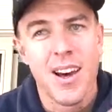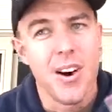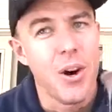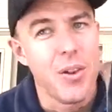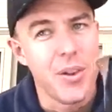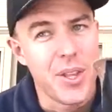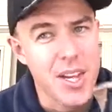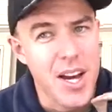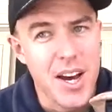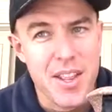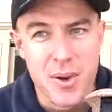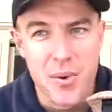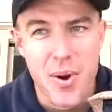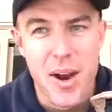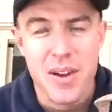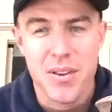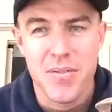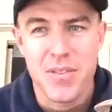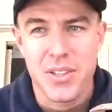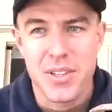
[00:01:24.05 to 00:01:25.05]
On the other
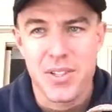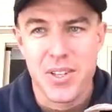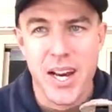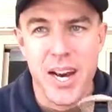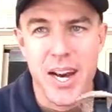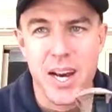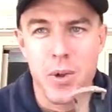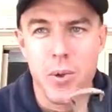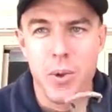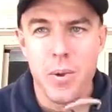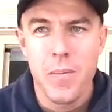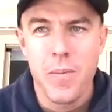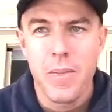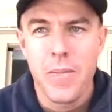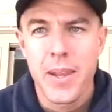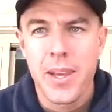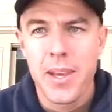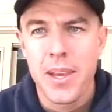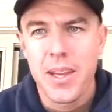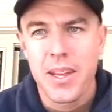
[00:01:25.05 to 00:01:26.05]
end of the scale,
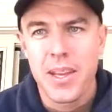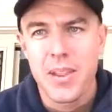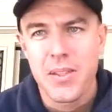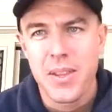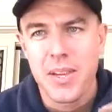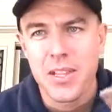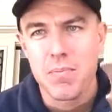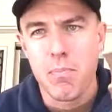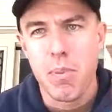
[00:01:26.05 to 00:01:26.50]
there's